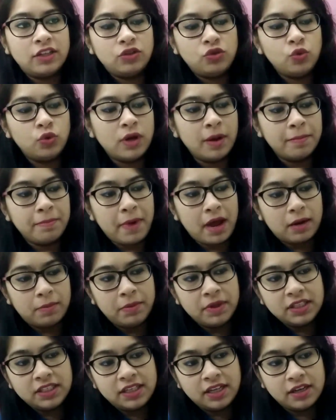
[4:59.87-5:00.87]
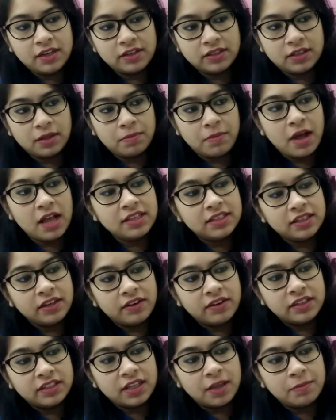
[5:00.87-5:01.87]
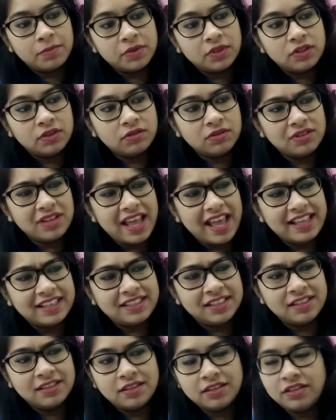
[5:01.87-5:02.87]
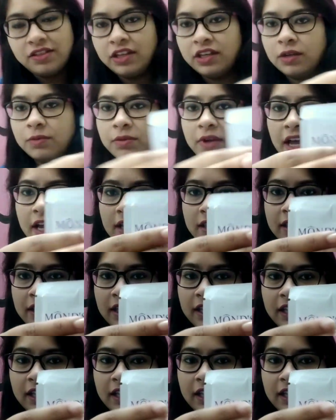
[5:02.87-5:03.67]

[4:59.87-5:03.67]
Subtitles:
like two compartments. Here is the mask. Here is some essence serum kind of